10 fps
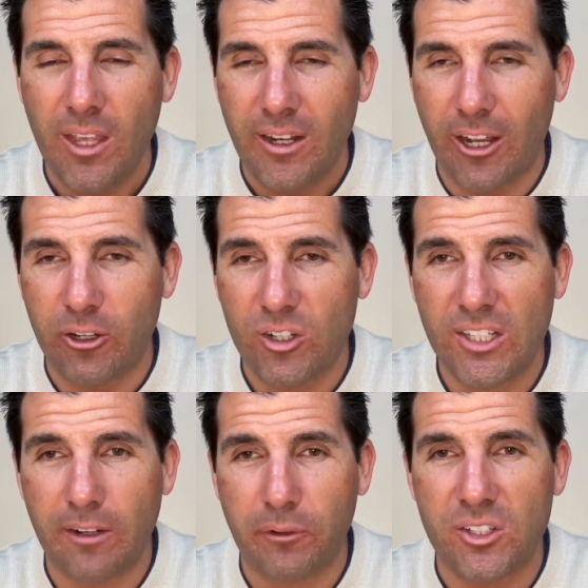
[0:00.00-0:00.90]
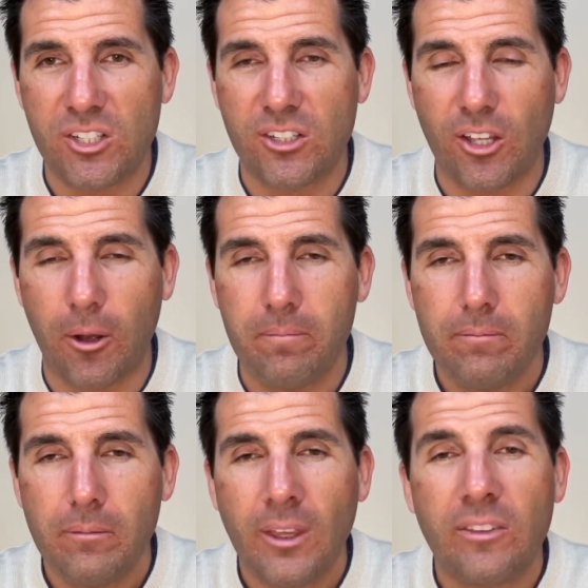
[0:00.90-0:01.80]
Now, here's the differences, though.
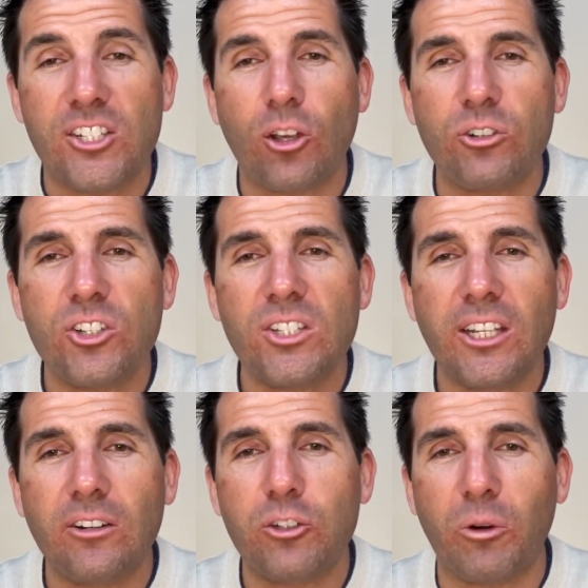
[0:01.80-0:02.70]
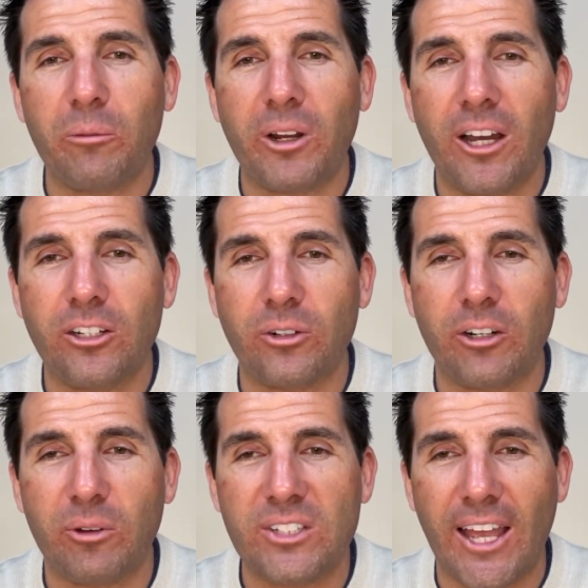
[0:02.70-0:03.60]
The Social Security 2100 was